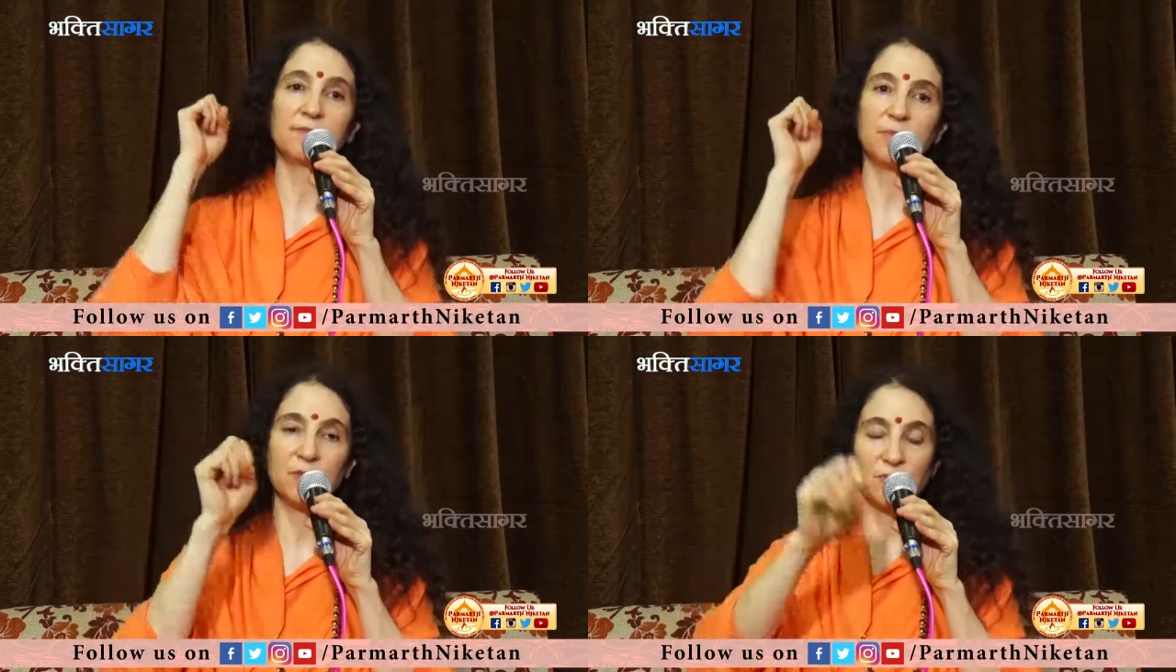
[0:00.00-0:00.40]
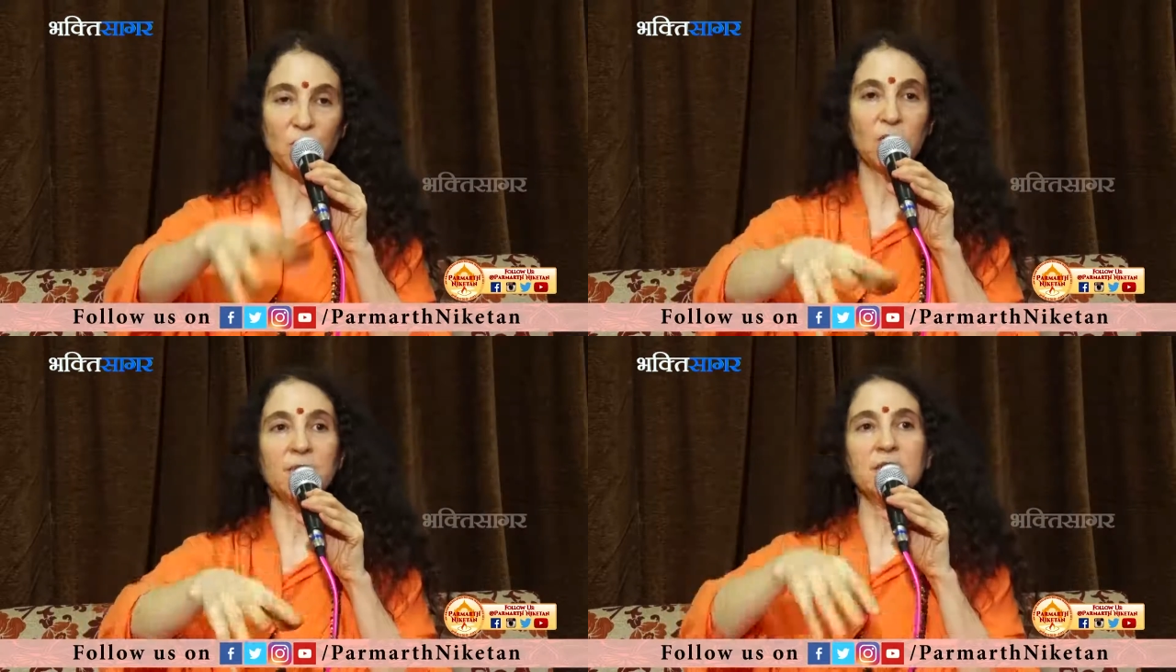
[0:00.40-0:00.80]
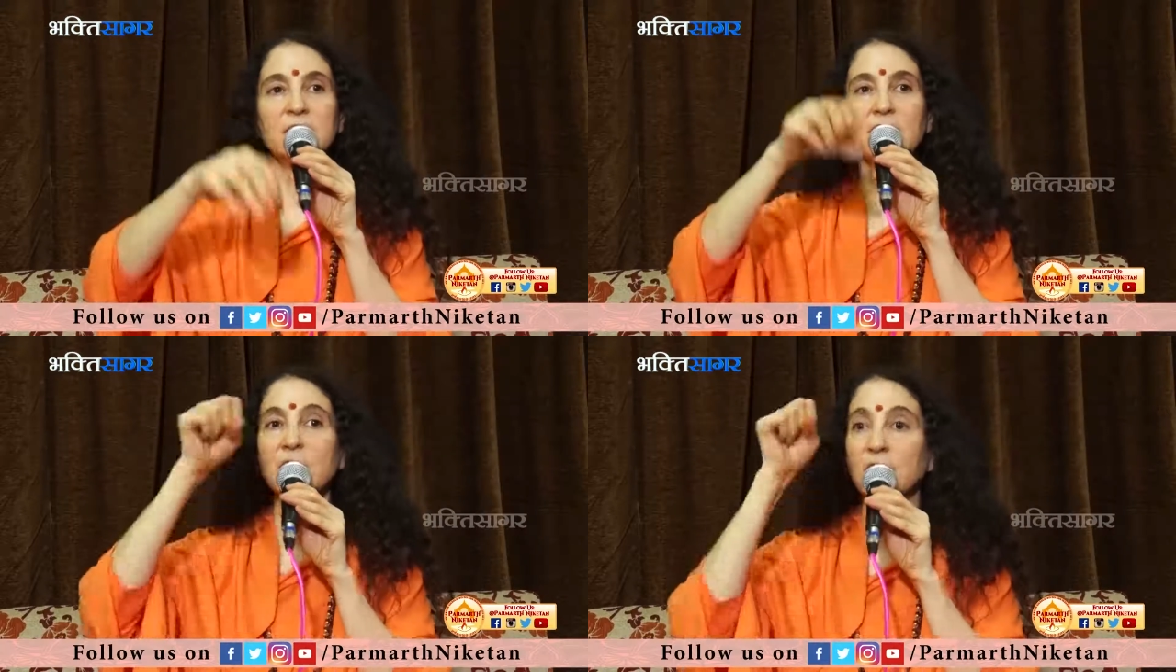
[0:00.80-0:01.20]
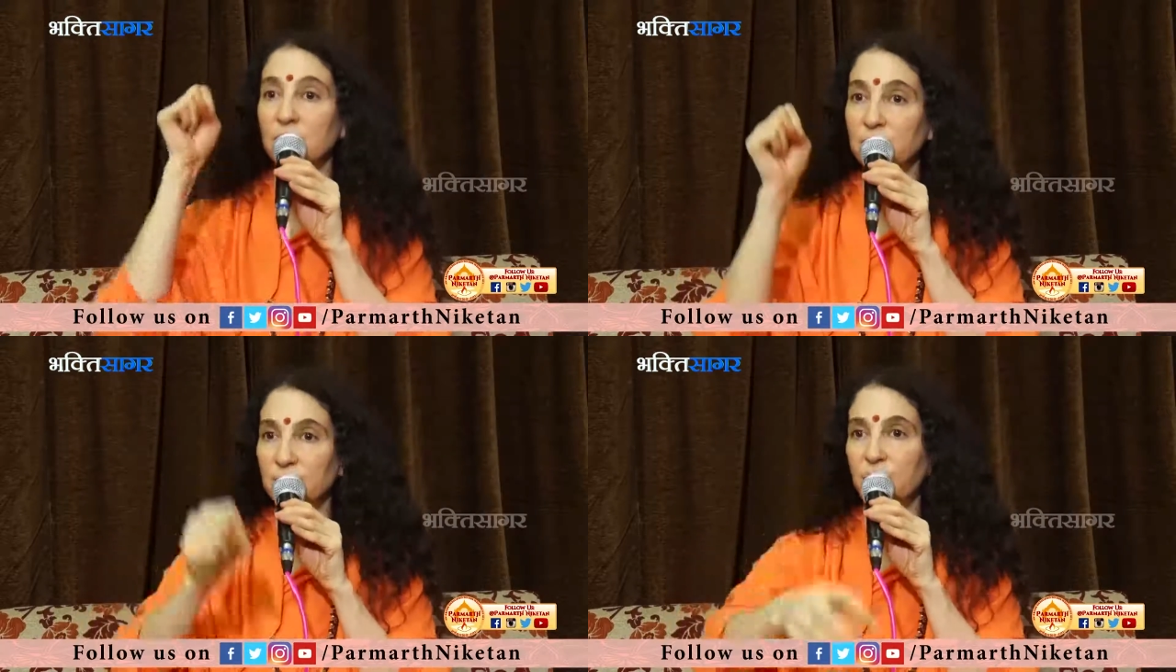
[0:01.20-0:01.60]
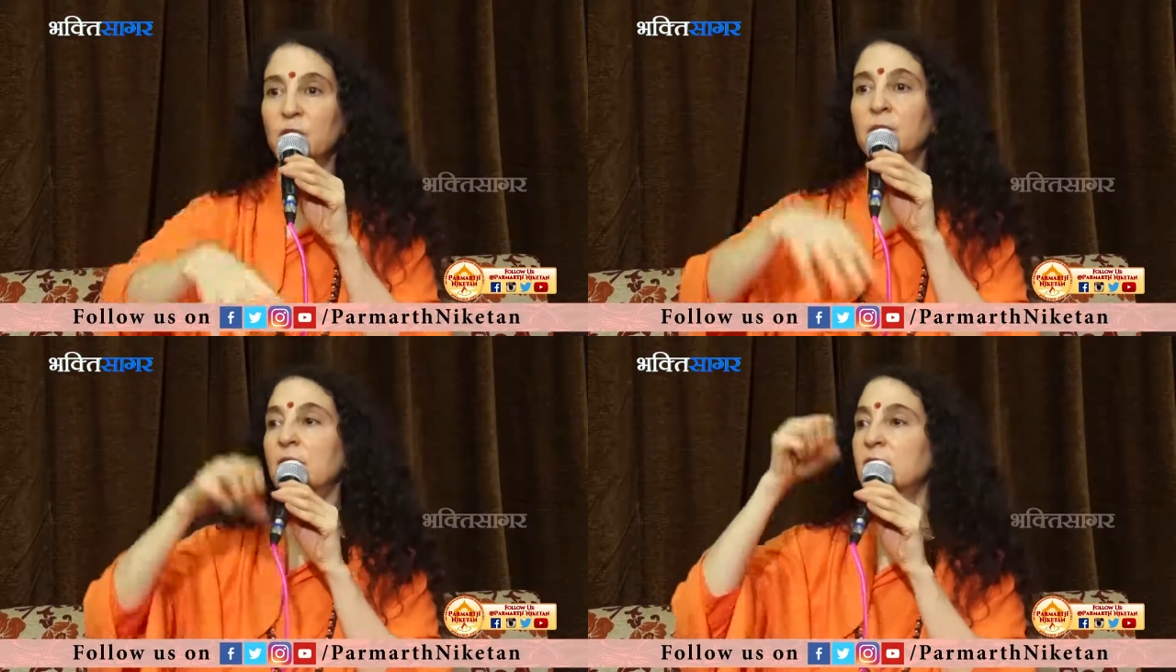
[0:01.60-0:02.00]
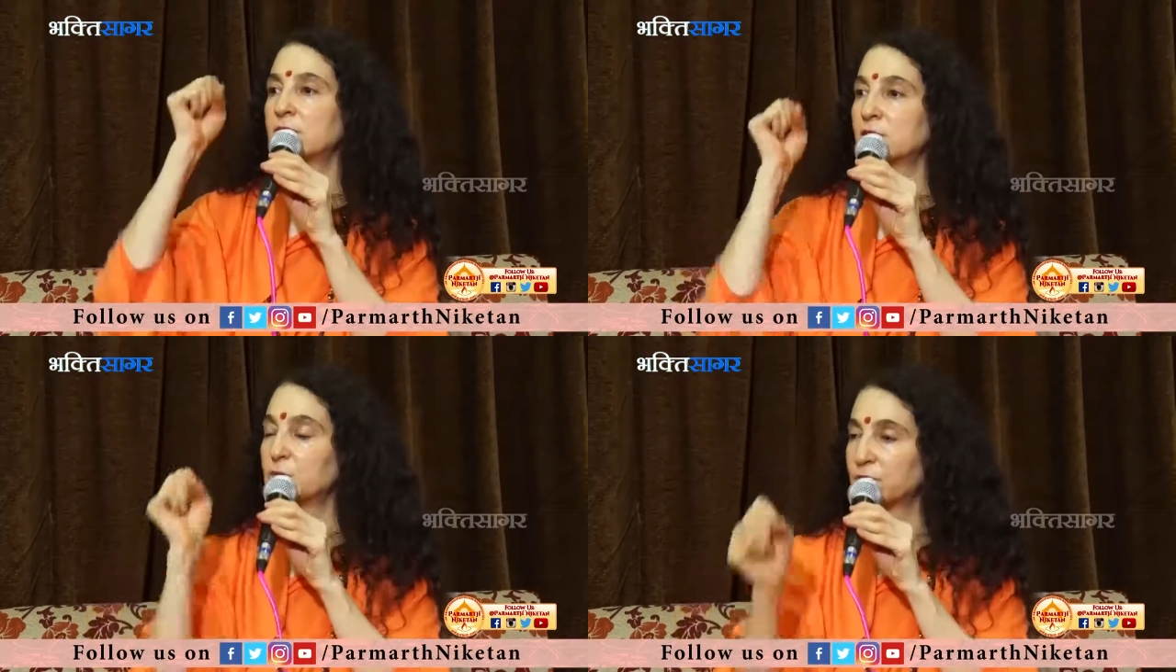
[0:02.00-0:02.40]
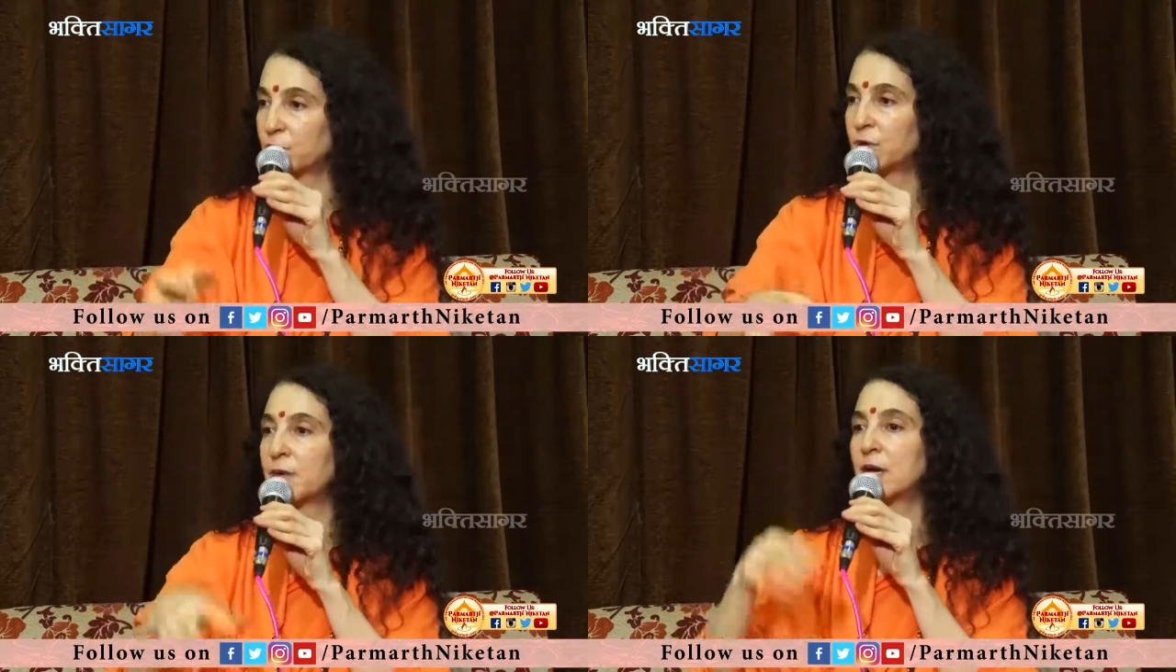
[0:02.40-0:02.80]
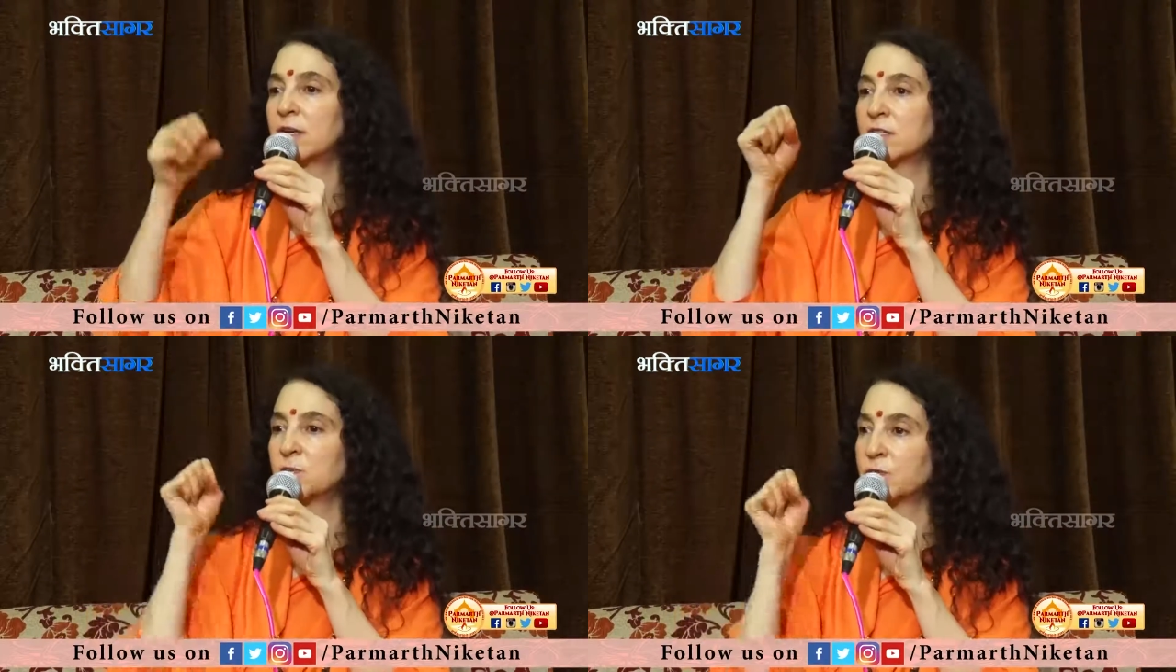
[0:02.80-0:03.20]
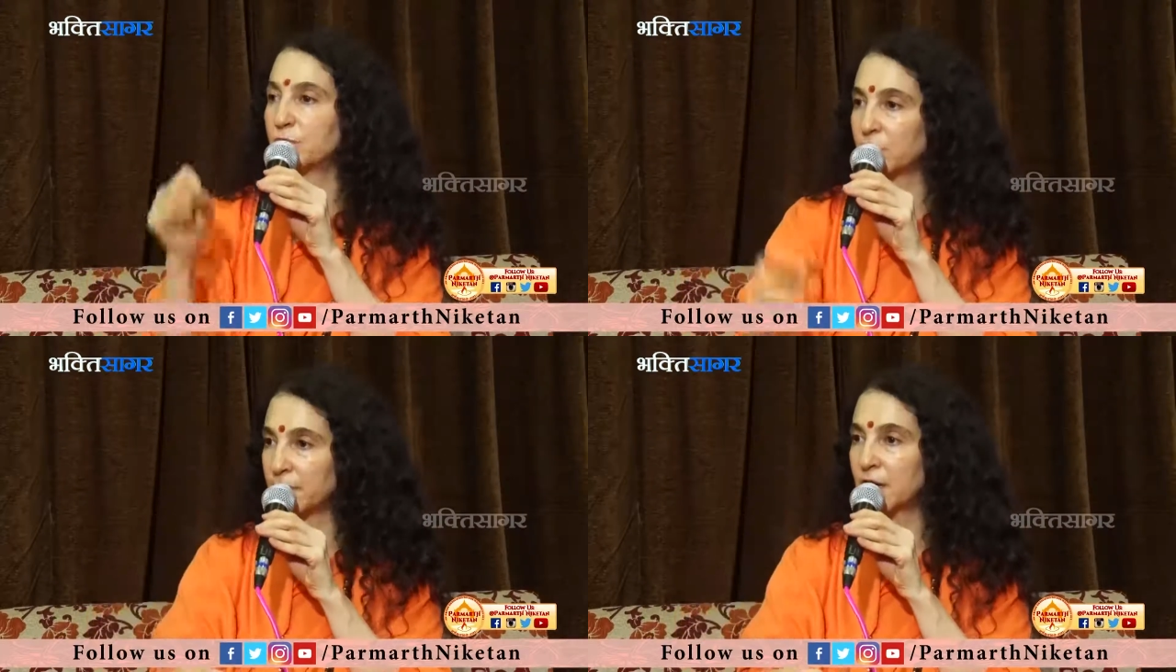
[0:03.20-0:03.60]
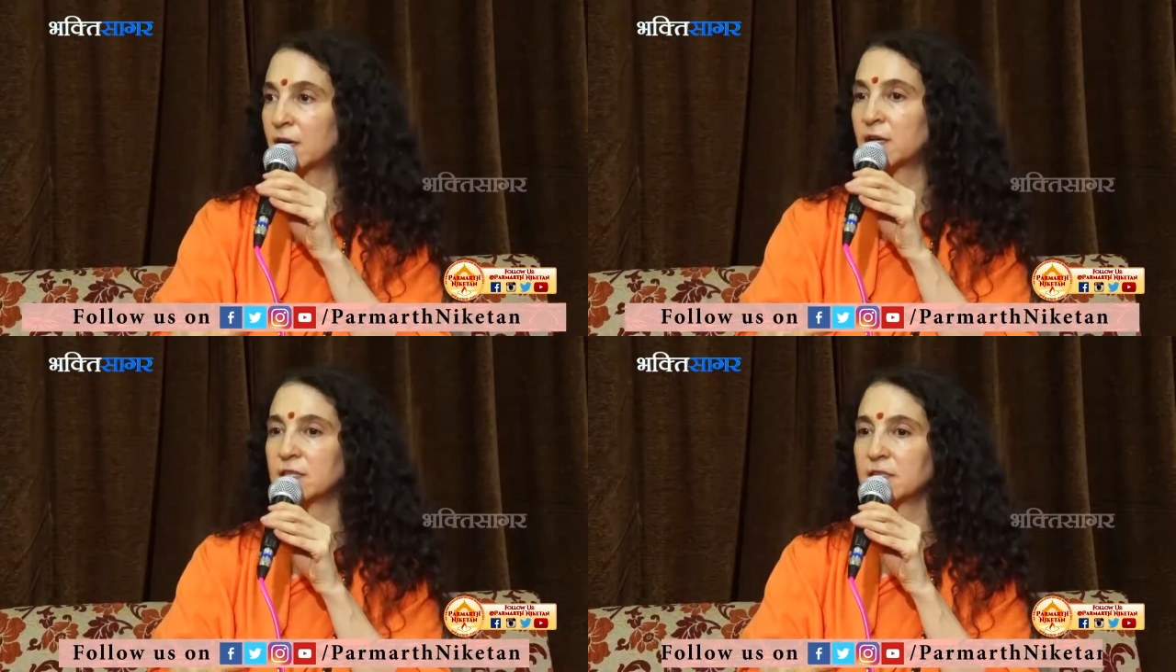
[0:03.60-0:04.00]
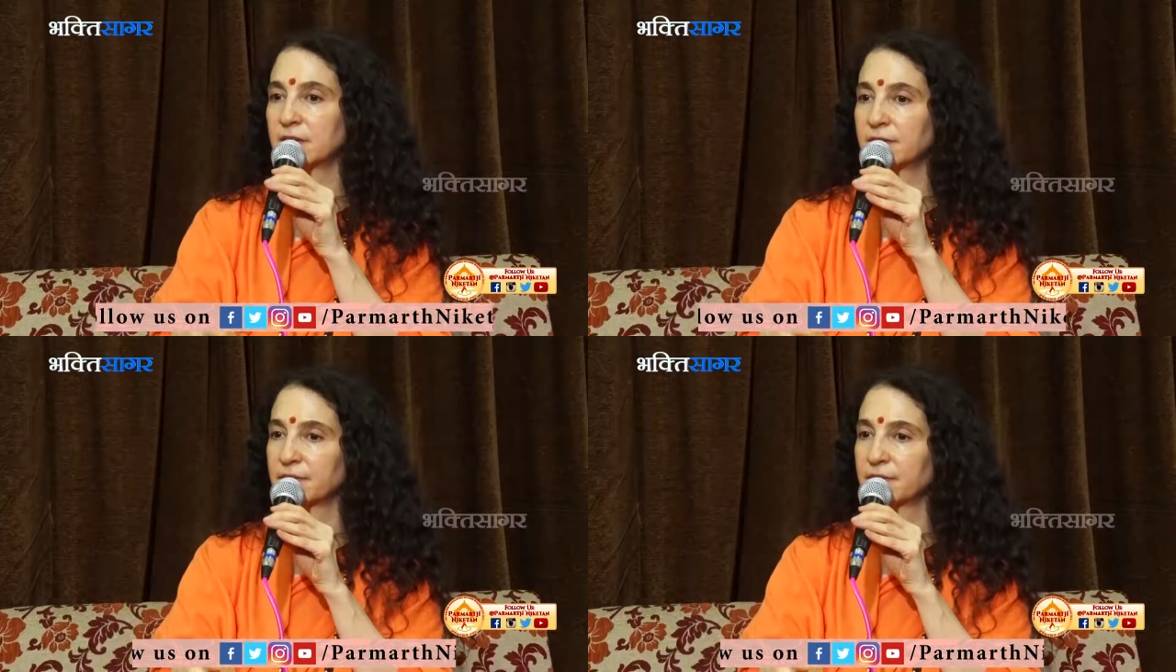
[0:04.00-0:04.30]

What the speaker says: perform this yajna, perform yajnas, perform yajnas, perform yajnas.